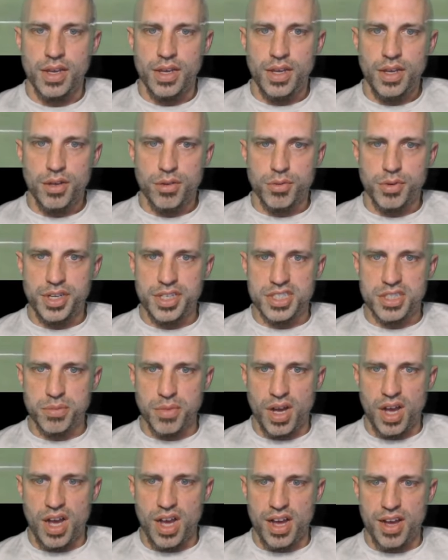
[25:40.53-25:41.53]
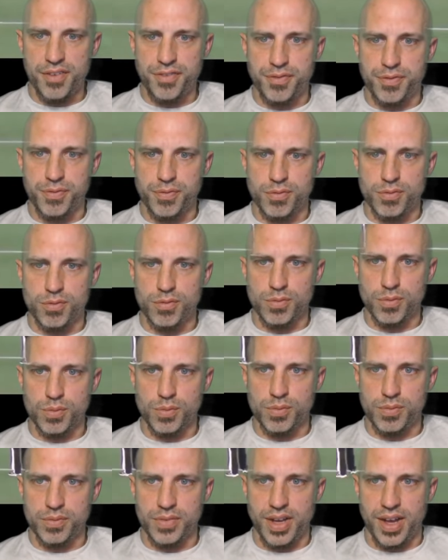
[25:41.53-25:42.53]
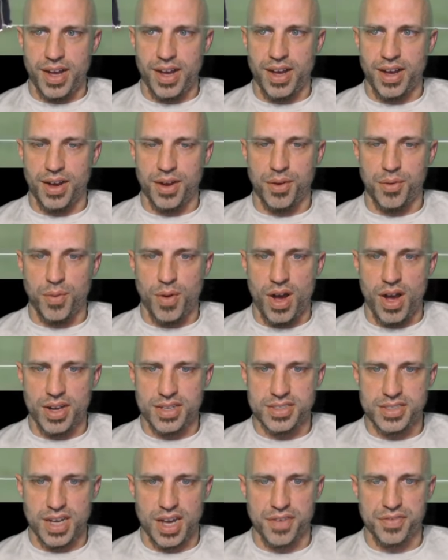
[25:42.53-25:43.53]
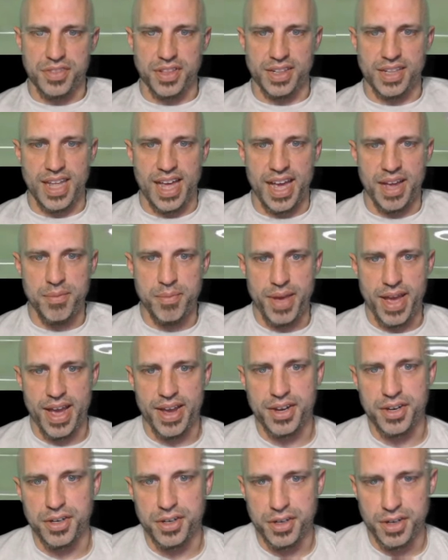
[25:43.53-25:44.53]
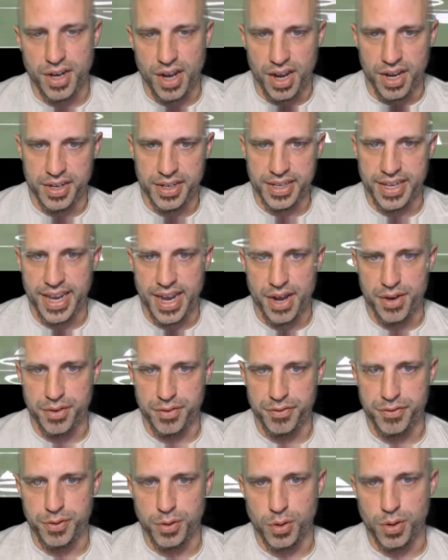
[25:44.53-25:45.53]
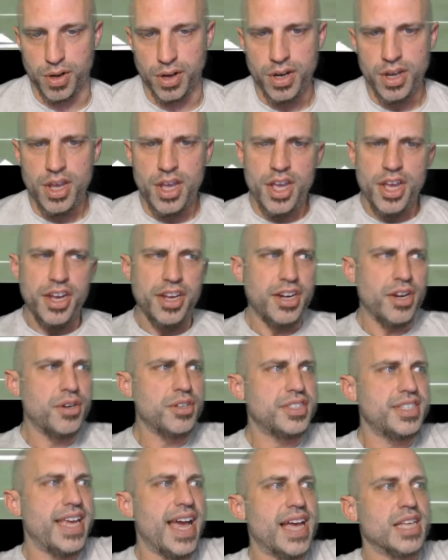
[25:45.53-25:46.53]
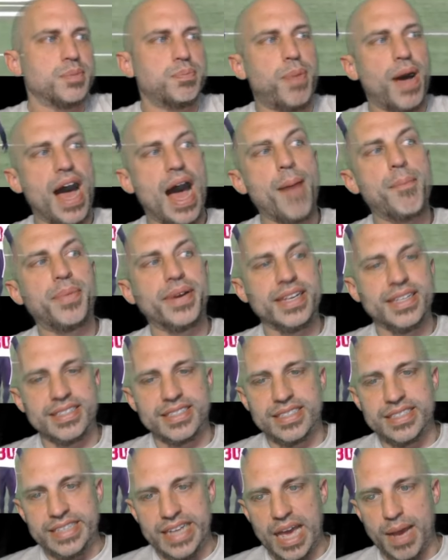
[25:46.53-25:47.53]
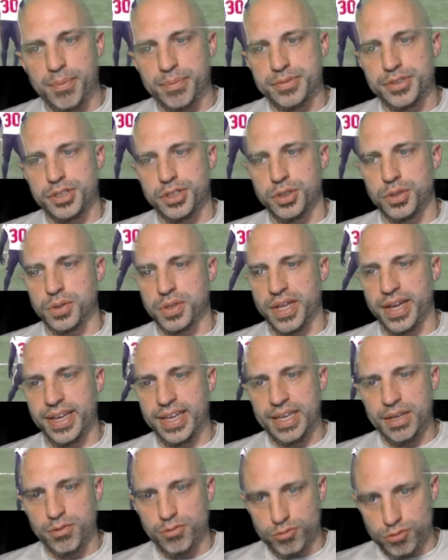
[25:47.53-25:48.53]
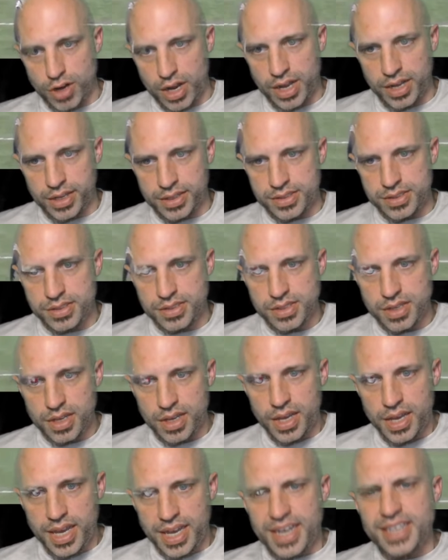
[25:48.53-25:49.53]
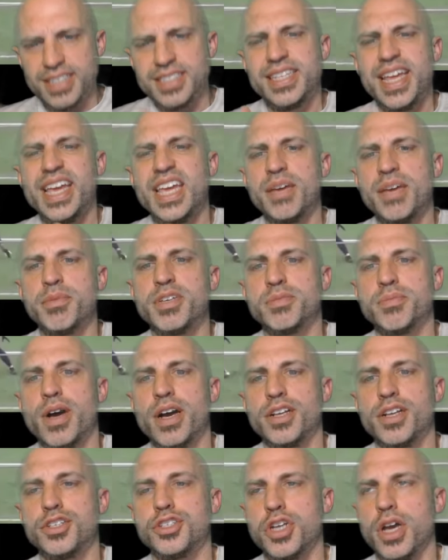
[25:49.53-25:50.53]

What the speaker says: Reads him off. Walks off the linebacker, unaccounted for. You notice he has pop in his step, too. Like, he runs. It doesn't take him as much